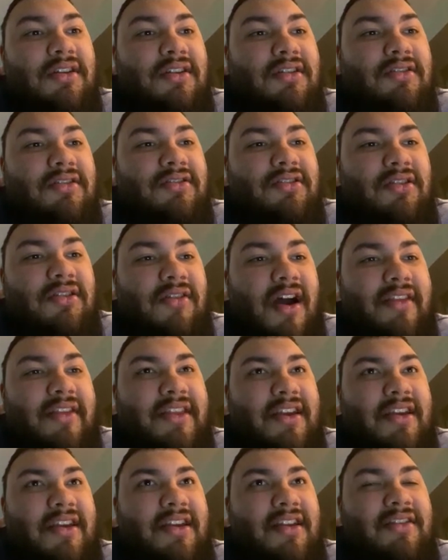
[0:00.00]
So I
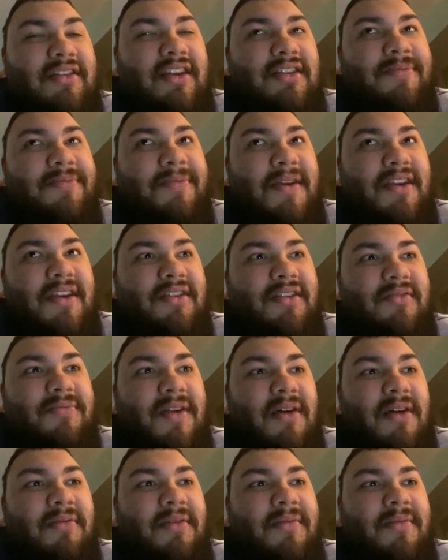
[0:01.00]
think this pick could
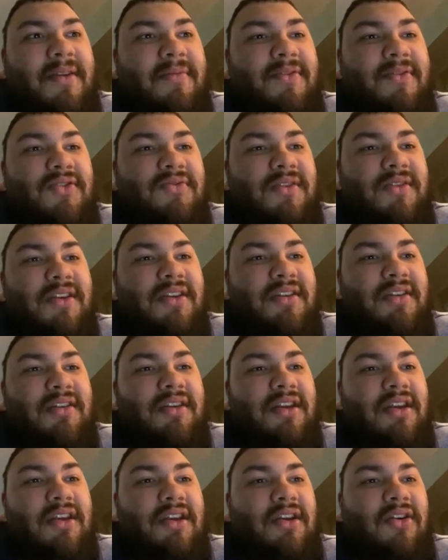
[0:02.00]
probably be between
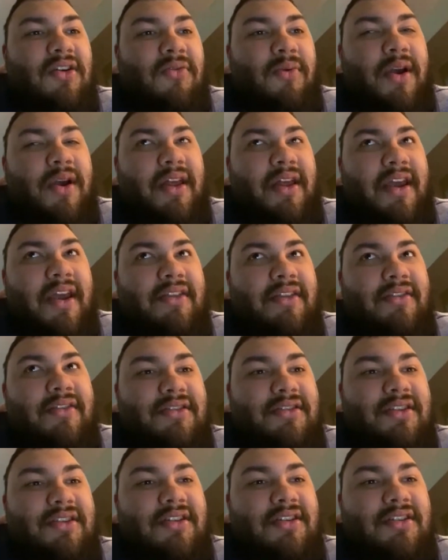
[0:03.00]
Will
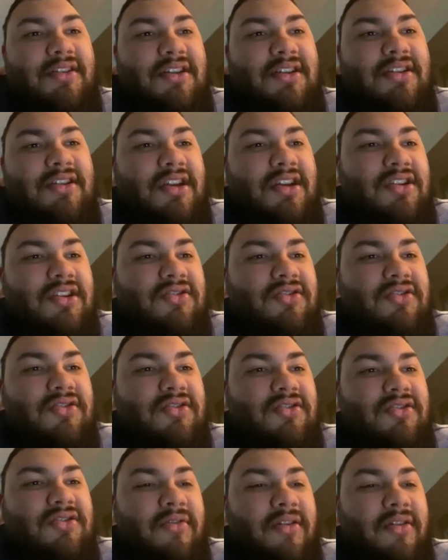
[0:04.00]
Anderson, CJ
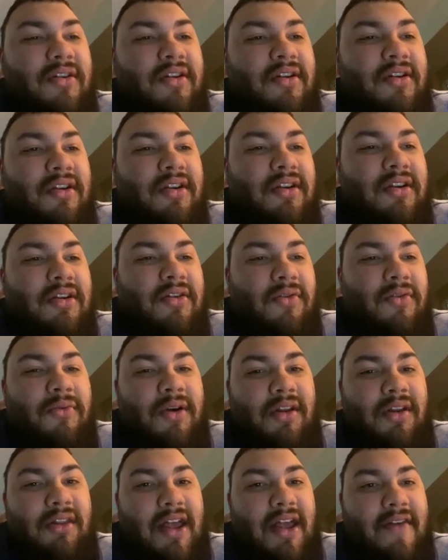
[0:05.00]
Stroud, or
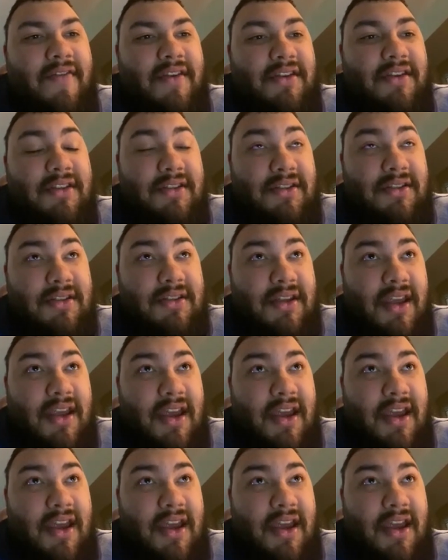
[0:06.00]
Will Levis.